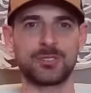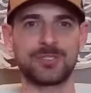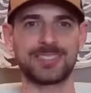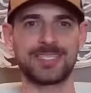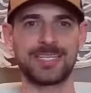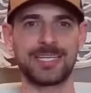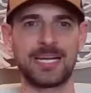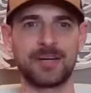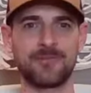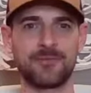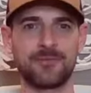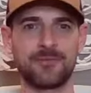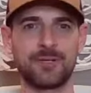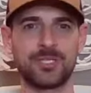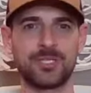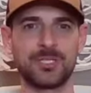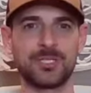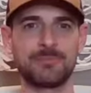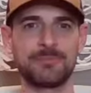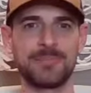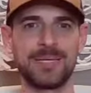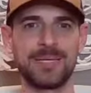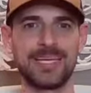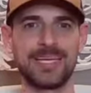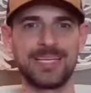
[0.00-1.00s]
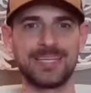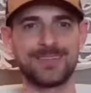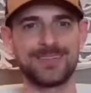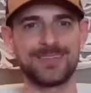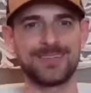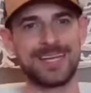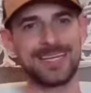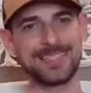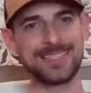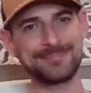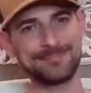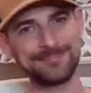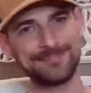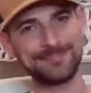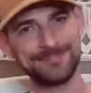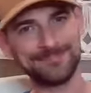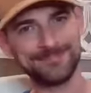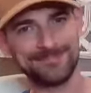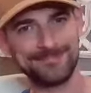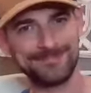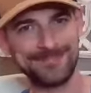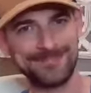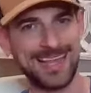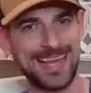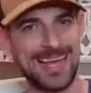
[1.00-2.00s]
It's like everyone you meet, you're like,
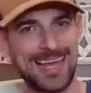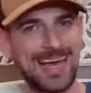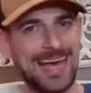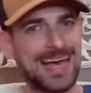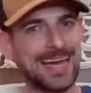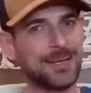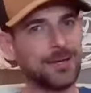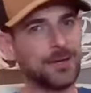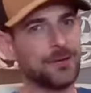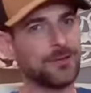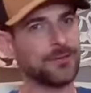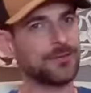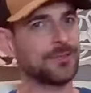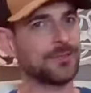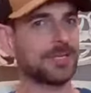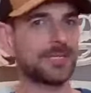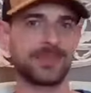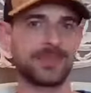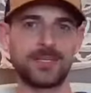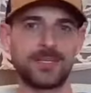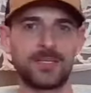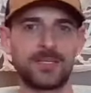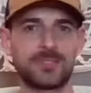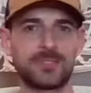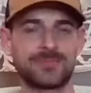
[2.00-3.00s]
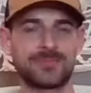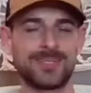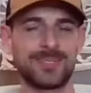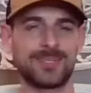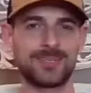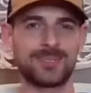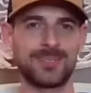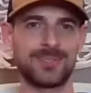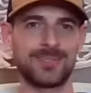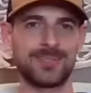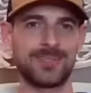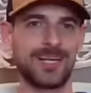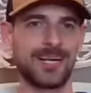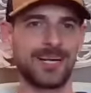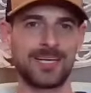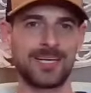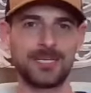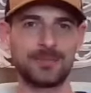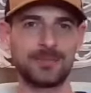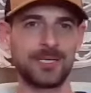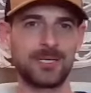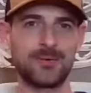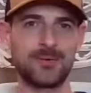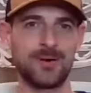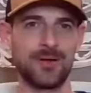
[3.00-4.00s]
mm, I don't think they're they're they're not going
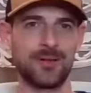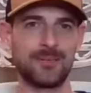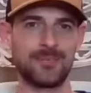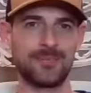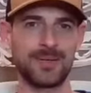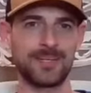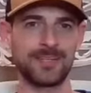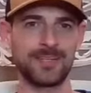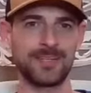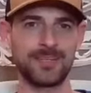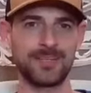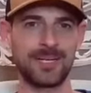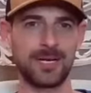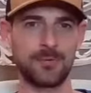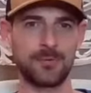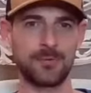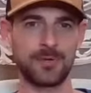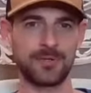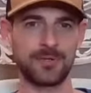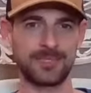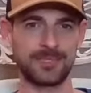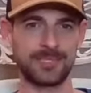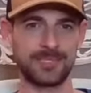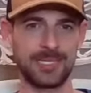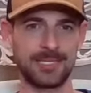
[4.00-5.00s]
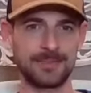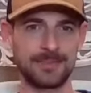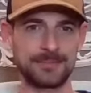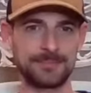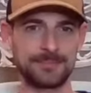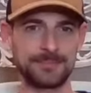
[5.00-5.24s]
to be qualified. They're not worth the time.